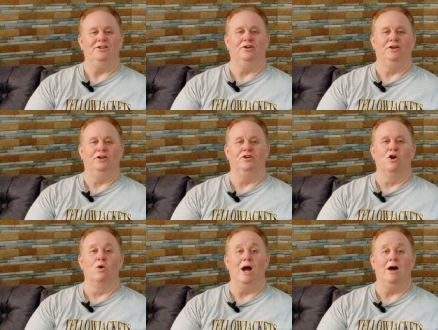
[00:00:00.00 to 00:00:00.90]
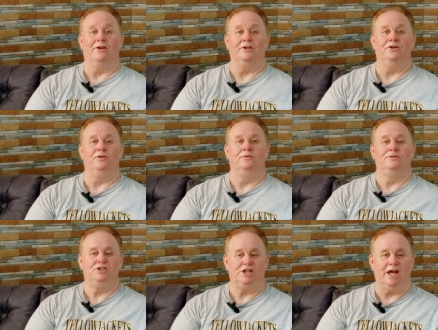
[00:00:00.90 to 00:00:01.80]
and you go out and
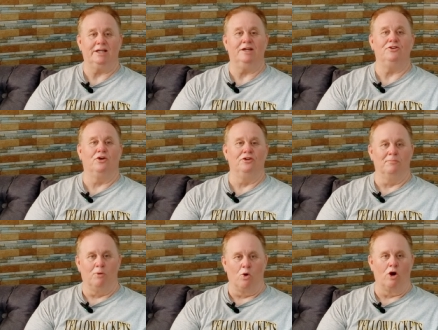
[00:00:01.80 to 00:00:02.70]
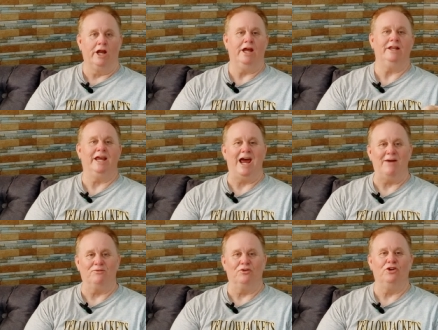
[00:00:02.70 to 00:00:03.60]
you check it during the morning, the
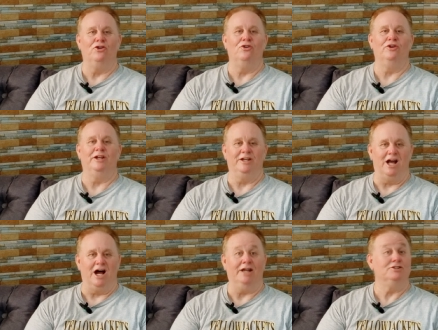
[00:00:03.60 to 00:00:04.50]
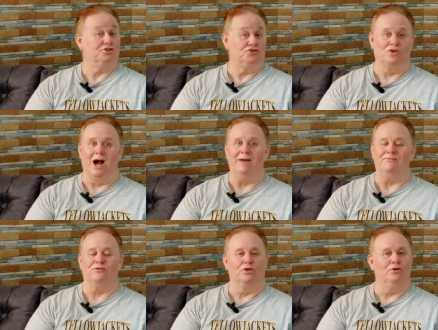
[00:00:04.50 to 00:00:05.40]
afternoon and night, just
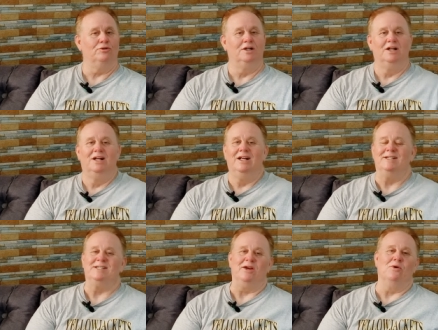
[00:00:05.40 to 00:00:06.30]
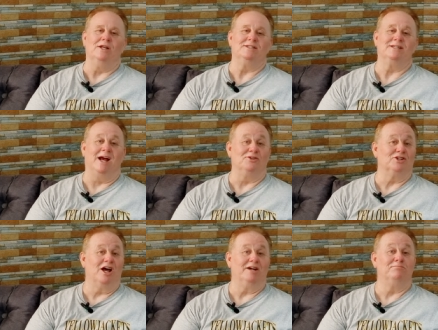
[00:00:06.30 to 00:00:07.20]
drive through and see what it
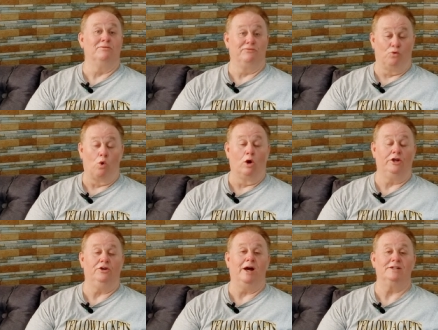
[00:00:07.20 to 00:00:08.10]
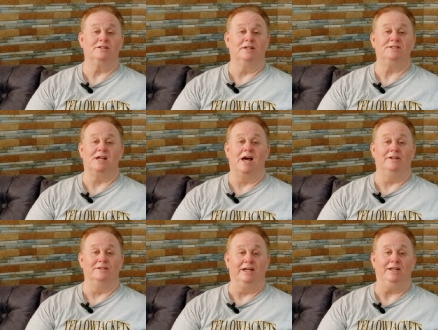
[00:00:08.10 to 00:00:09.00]
sounds like before you actually
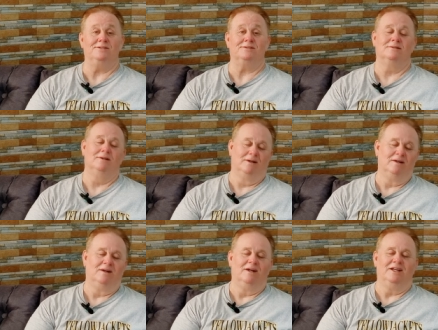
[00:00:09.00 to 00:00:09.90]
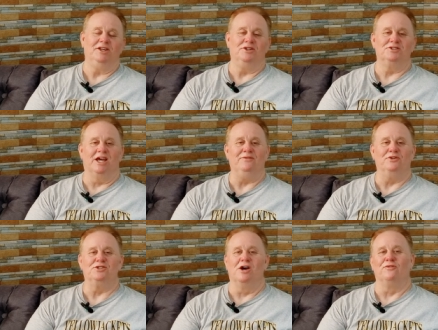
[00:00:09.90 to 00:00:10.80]
sign a lease, you can
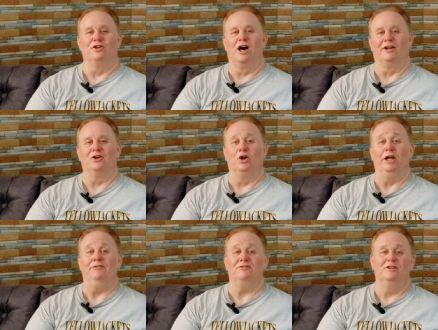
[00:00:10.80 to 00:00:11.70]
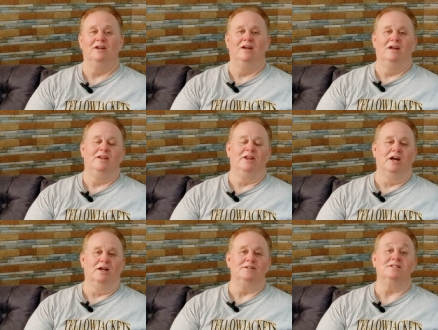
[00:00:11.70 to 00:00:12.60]
save yourself a lot of grief.
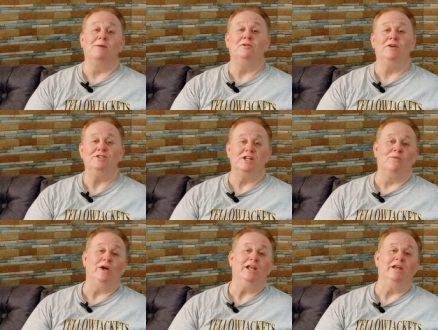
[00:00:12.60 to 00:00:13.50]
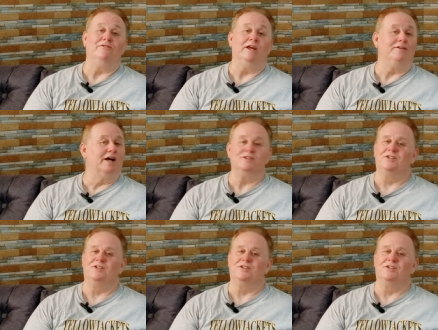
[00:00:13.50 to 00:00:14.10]
The subdivision that we live in